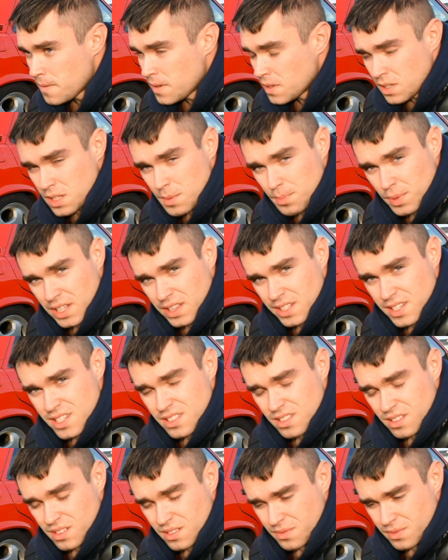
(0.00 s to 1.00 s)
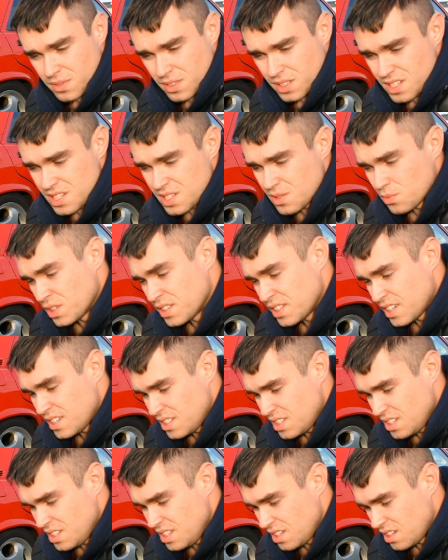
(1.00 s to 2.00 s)
you know the playlist of this 190E
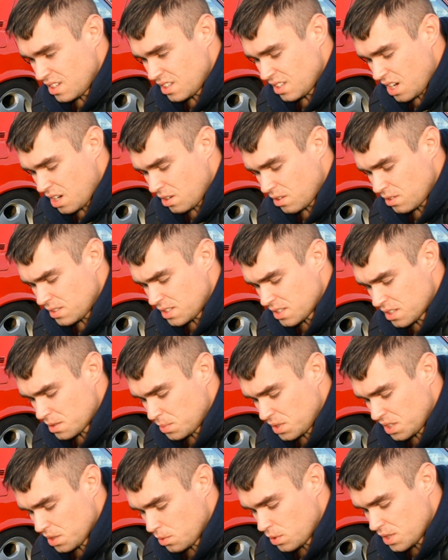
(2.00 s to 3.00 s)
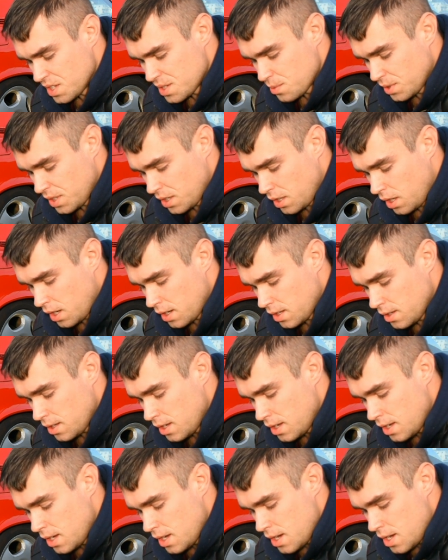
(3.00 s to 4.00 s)
and how terrible it was when I got it
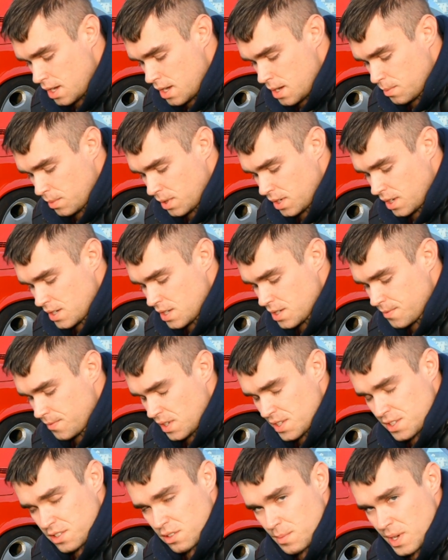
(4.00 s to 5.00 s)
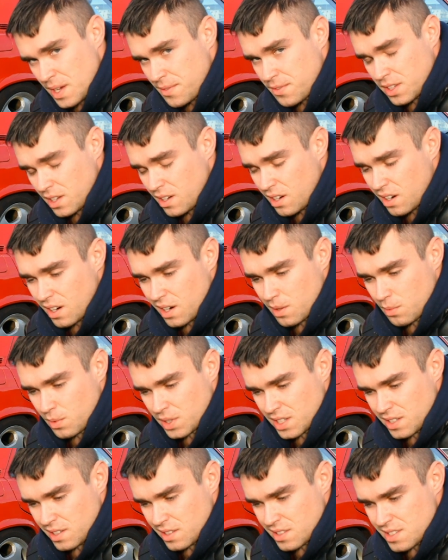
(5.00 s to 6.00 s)
but I just felt so bad for the car I
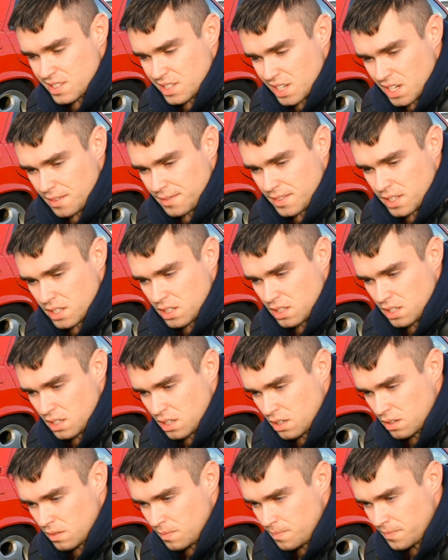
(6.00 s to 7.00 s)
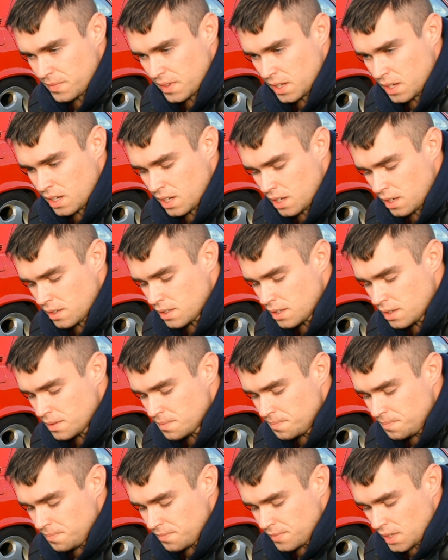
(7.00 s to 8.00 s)
wanted it saved you know and
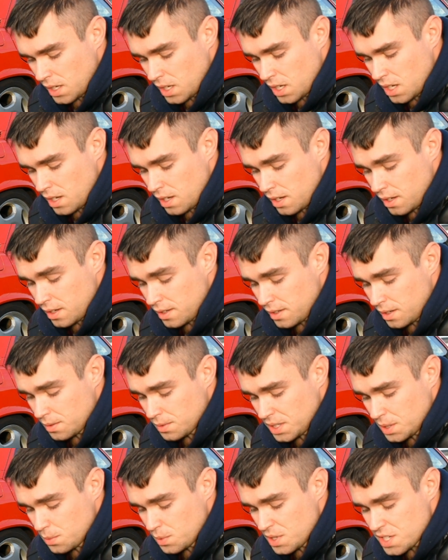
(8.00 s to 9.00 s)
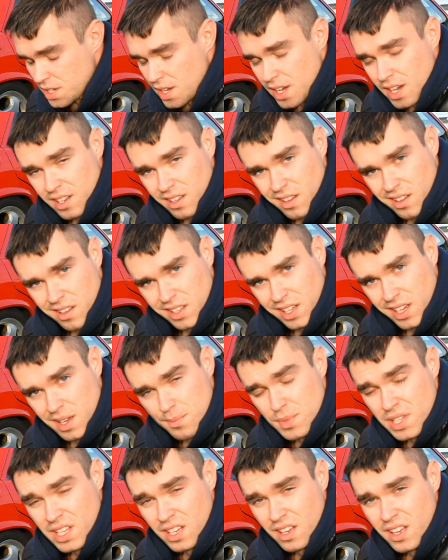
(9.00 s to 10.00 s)
uh, I really wish I had a like a
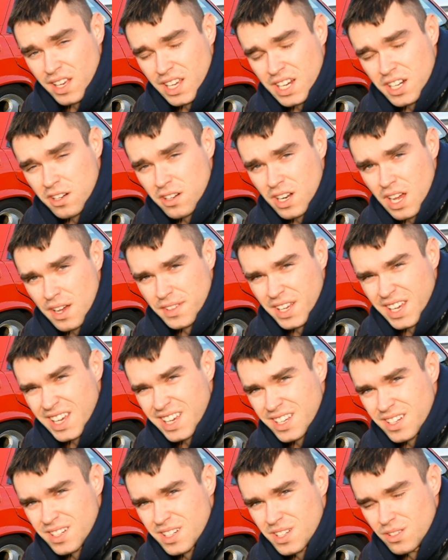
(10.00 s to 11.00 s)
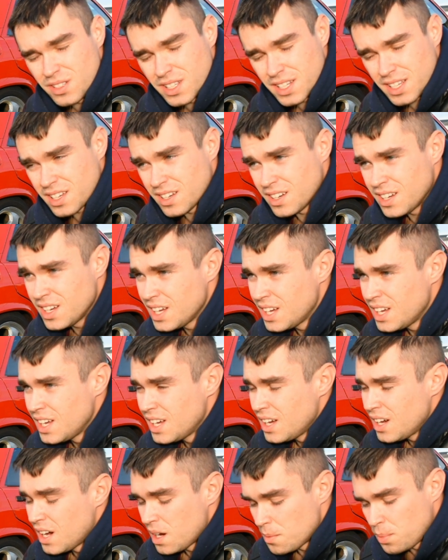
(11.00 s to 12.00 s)
big aircraft hangar or like a,
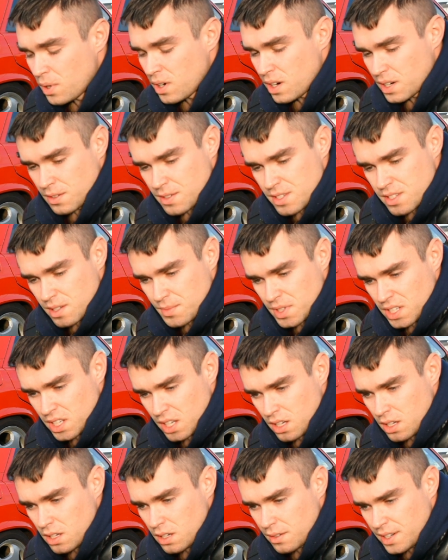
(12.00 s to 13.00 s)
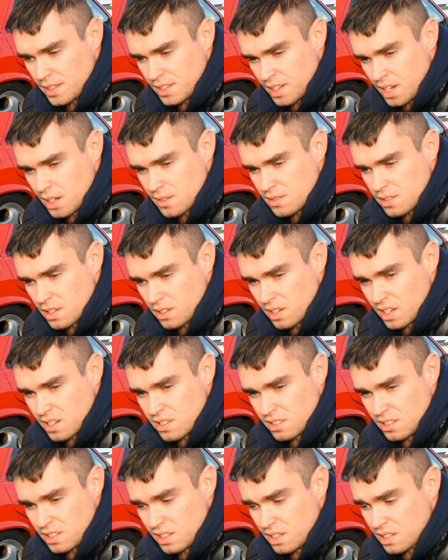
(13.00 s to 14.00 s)
a barn or something right now so I could
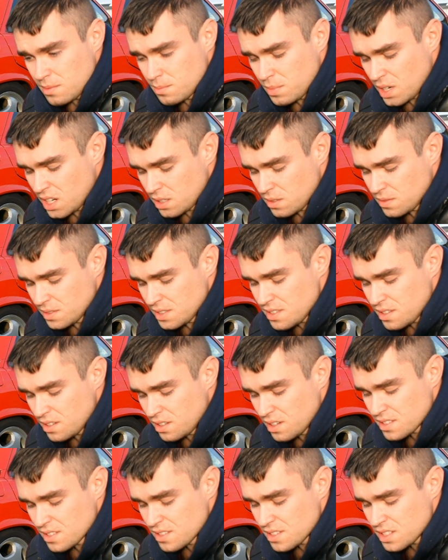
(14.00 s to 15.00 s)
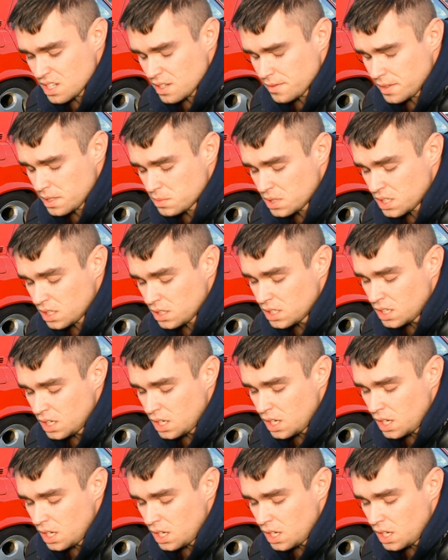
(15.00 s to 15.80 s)
actually buy all these cars and save them all